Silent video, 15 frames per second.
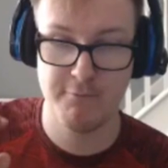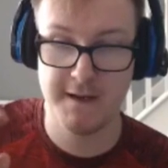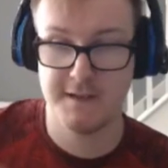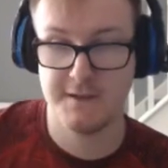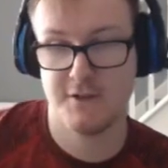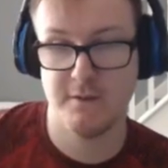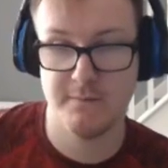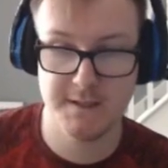
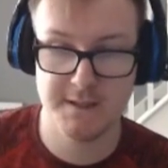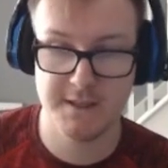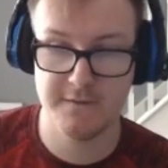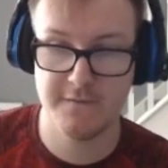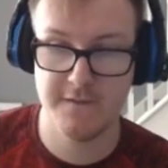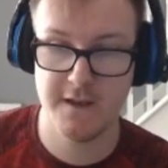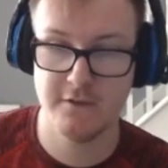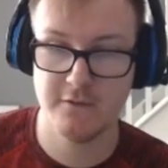it's summoned to the
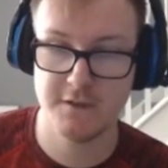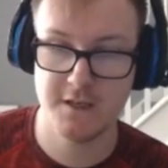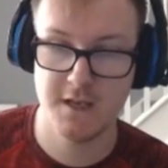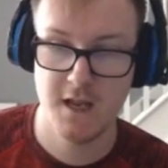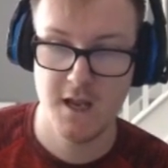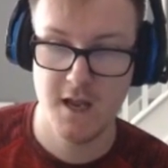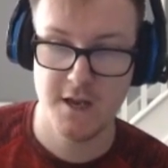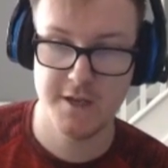field,
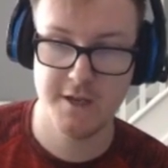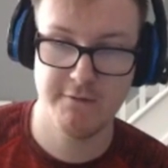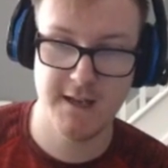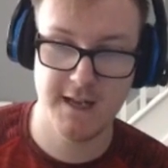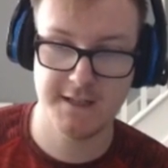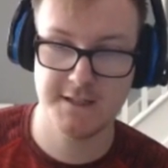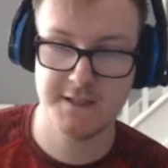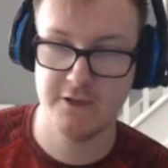you
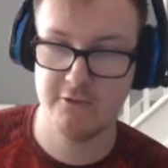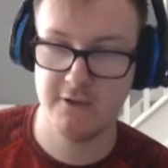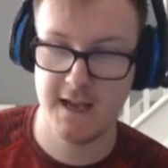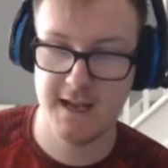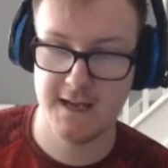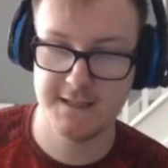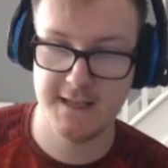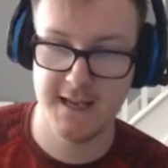get to
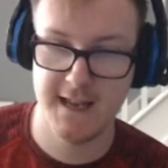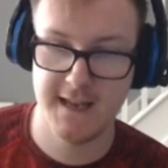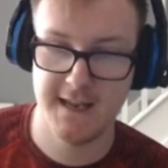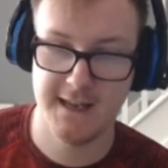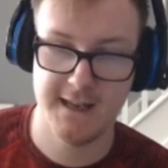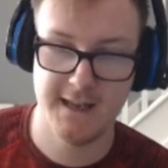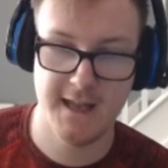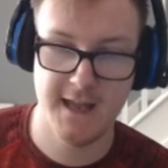add
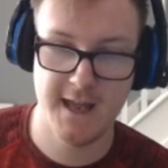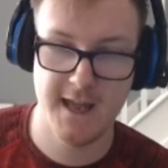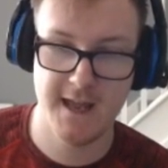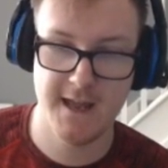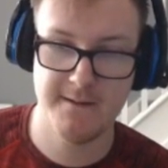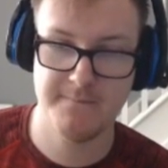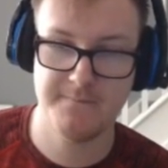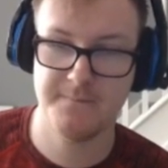a
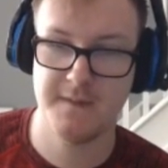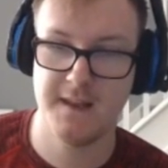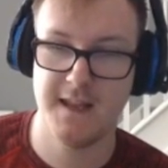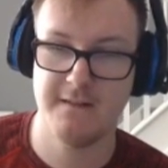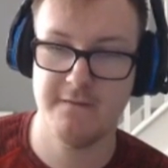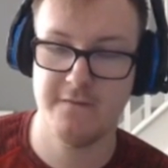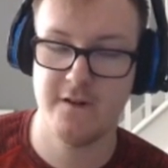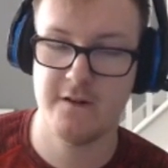
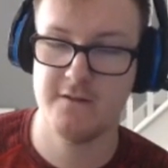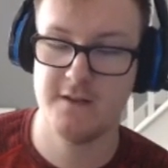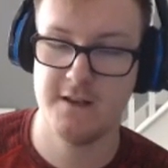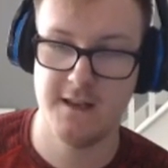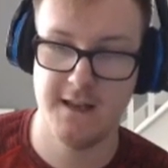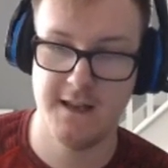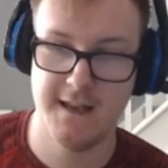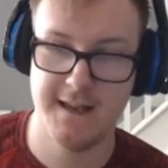
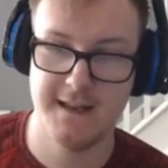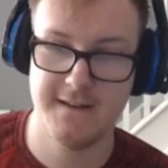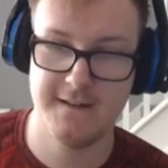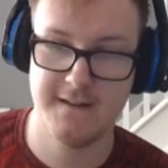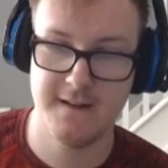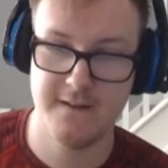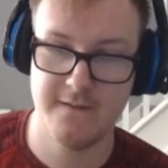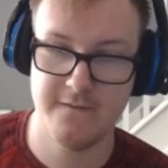
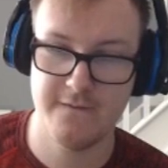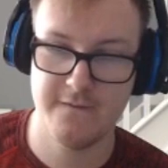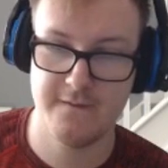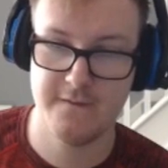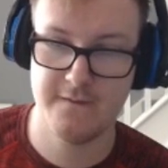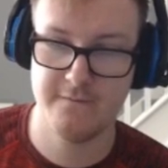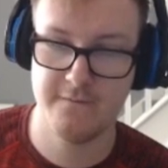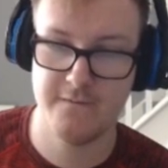invocation,
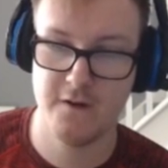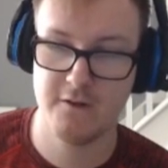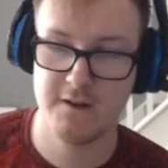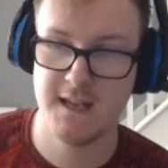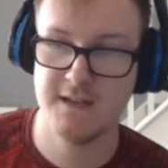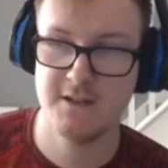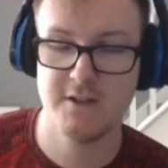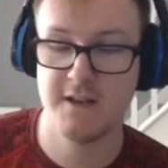
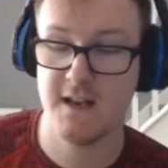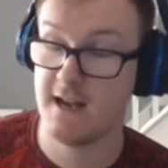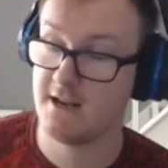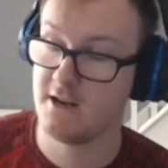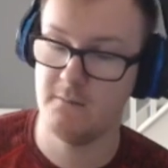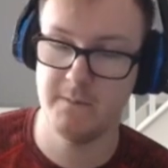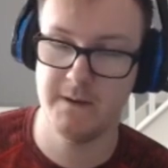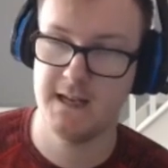I
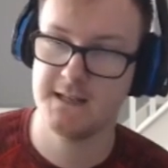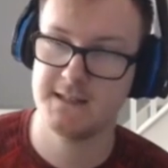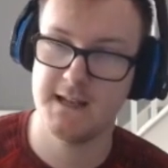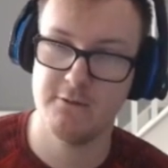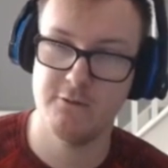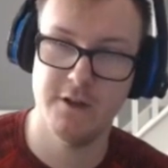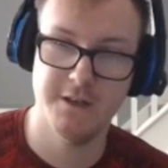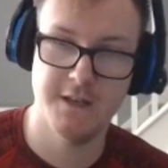can't pronounce
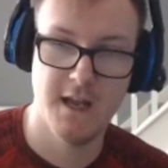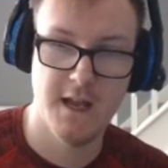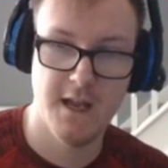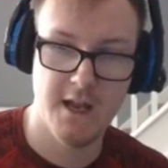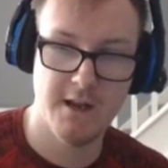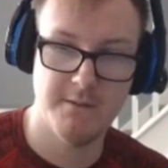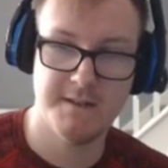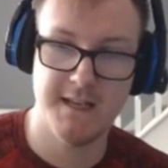that word,
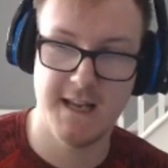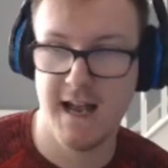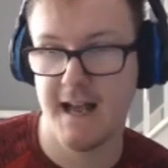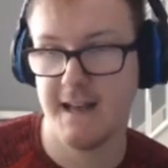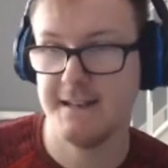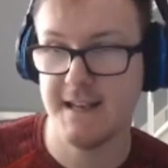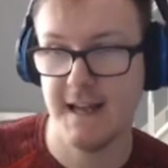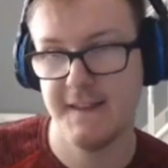to your
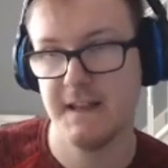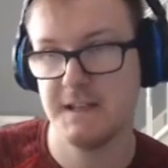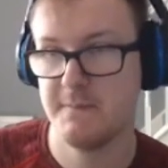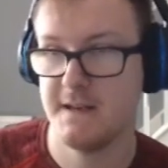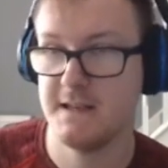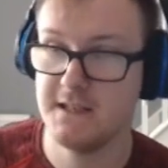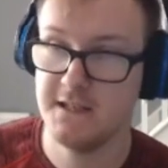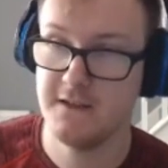hand, and that's
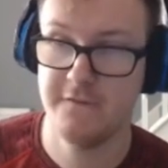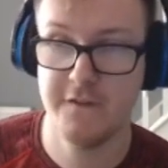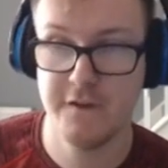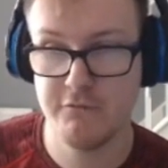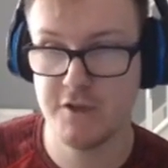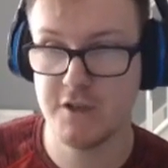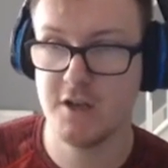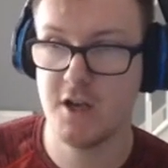basically your
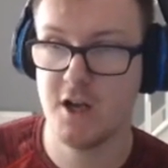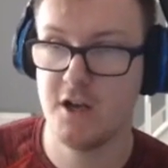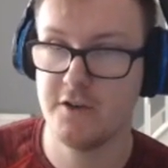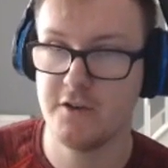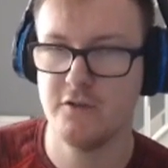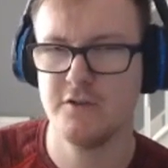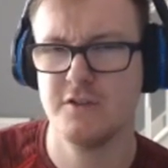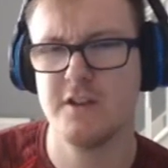fusion card.
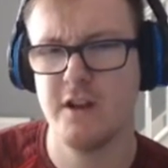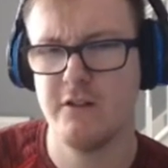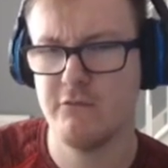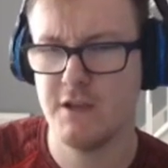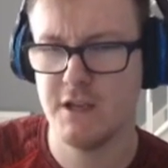Also you